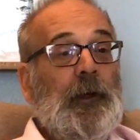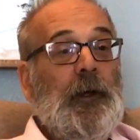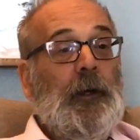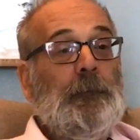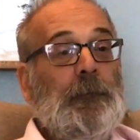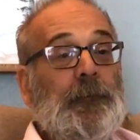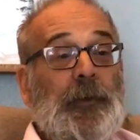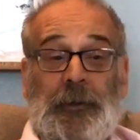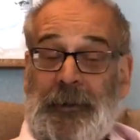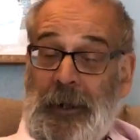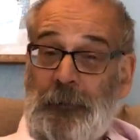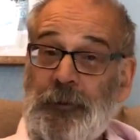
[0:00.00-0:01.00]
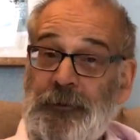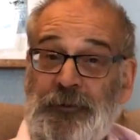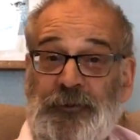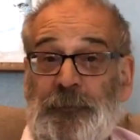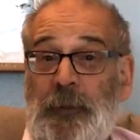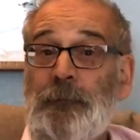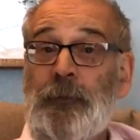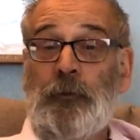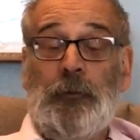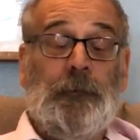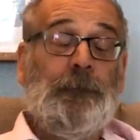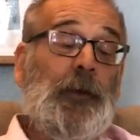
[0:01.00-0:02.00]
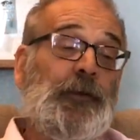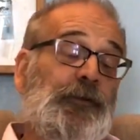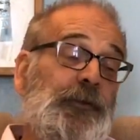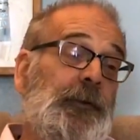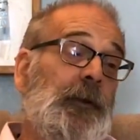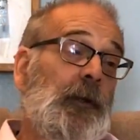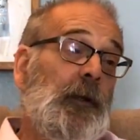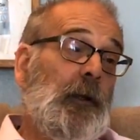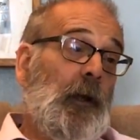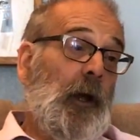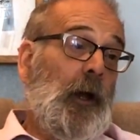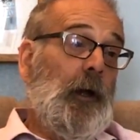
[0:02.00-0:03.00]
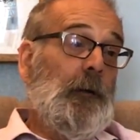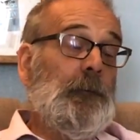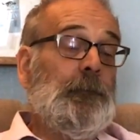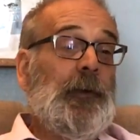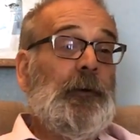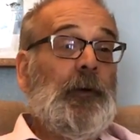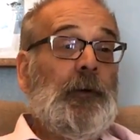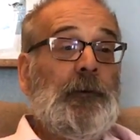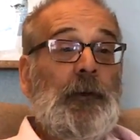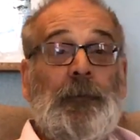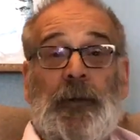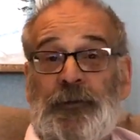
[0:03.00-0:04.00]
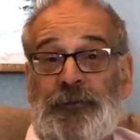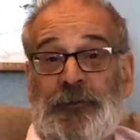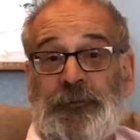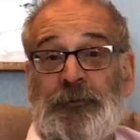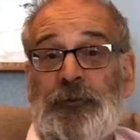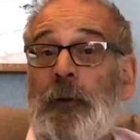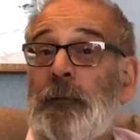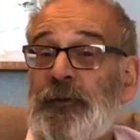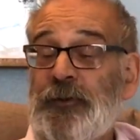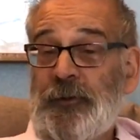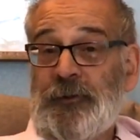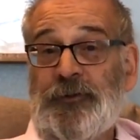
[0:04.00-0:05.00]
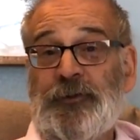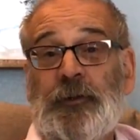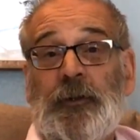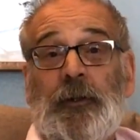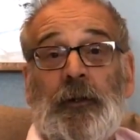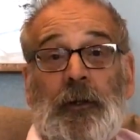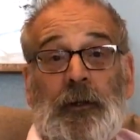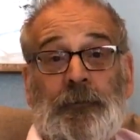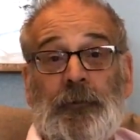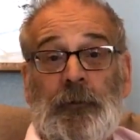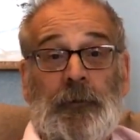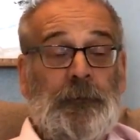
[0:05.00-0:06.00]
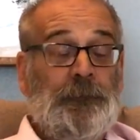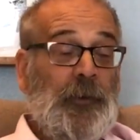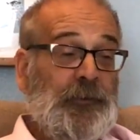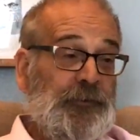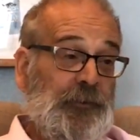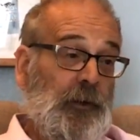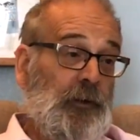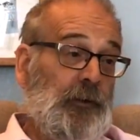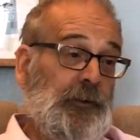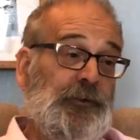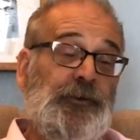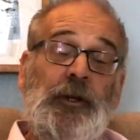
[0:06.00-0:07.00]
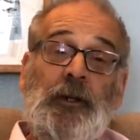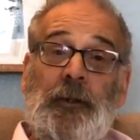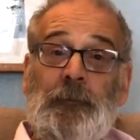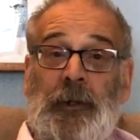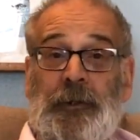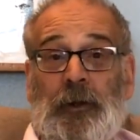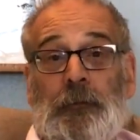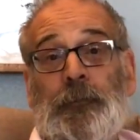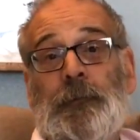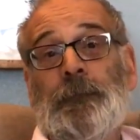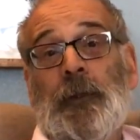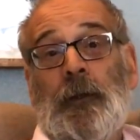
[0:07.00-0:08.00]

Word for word: Um, there are characters, people who are invented. Um, there are events that are dramatised. Uh, there are events that are entirely made up.